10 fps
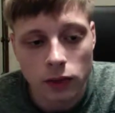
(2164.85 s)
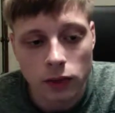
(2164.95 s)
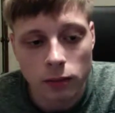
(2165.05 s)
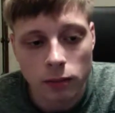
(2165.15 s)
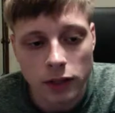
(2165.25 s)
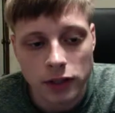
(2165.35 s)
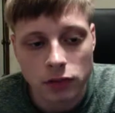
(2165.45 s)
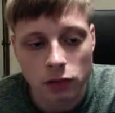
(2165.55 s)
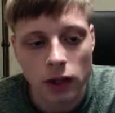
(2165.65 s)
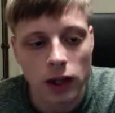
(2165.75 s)
the
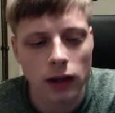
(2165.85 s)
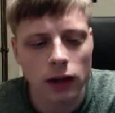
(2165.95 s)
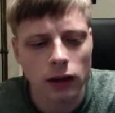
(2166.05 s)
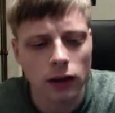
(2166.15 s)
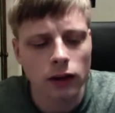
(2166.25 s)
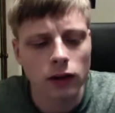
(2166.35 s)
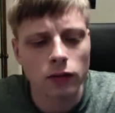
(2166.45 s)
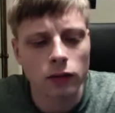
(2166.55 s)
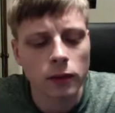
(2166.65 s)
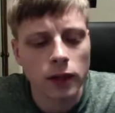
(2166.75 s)
best way
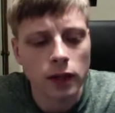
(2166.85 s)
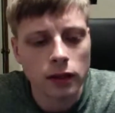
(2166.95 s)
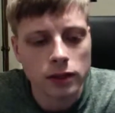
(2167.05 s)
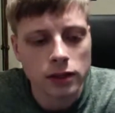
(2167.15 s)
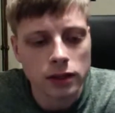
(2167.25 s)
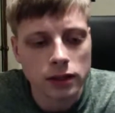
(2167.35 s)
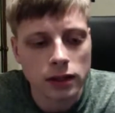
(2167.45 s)
for me to